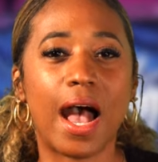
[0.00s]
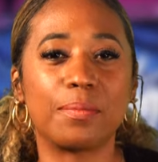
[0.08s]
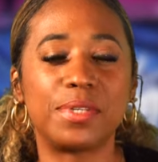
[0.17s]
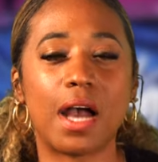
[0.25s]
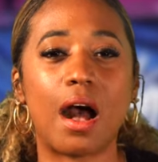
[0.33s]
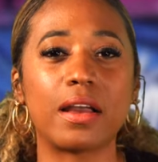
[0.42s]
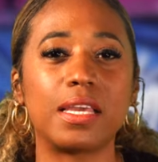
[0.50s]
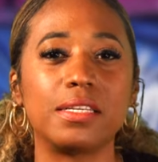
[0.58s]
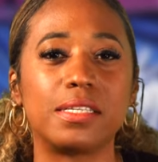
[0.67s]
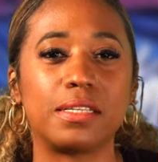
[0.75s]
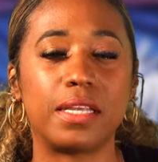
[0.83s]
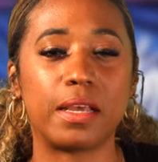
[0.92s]
I'm
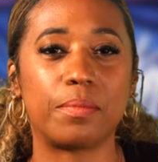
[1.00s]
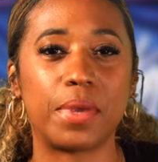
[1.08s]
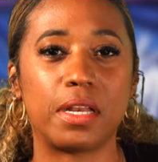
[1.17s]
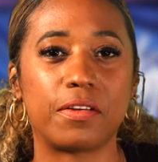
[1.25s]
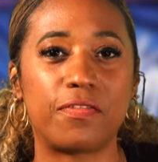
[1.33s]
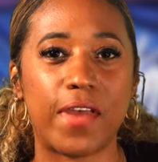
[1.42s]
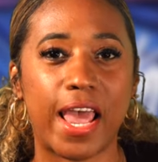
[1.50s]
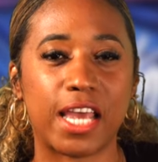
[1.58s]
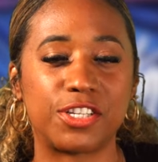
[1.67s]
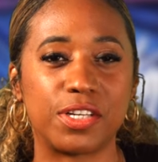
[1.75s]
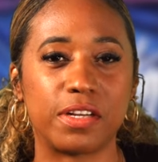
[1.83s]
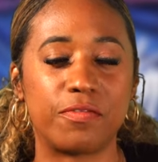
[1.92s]
talking to them in a
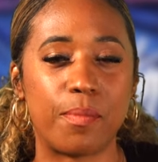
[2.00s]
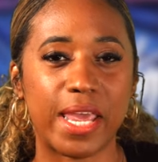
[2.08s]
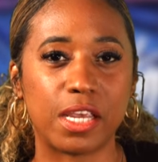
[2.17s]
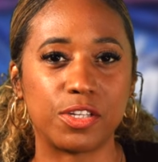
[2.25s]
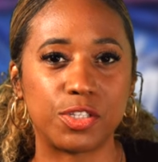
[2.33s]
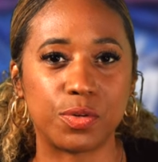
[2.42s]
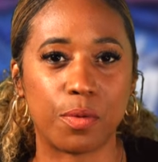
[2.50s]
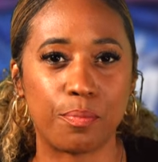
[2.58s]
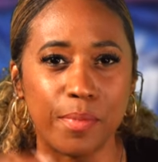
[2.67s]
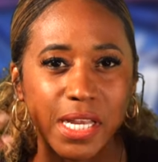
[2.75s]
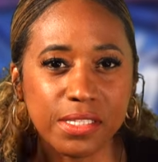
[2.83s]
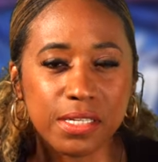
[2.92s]
fashion of making sure
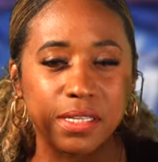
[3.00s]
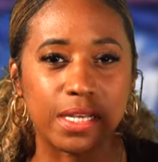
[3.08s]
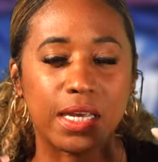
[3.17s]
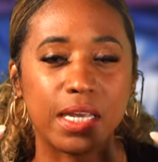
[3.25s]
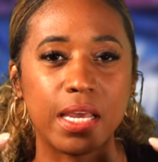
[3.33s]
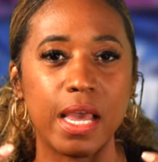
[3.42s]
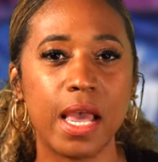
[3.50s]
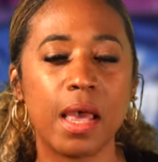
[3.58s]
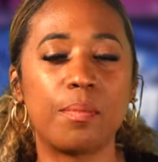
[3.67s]
mentally,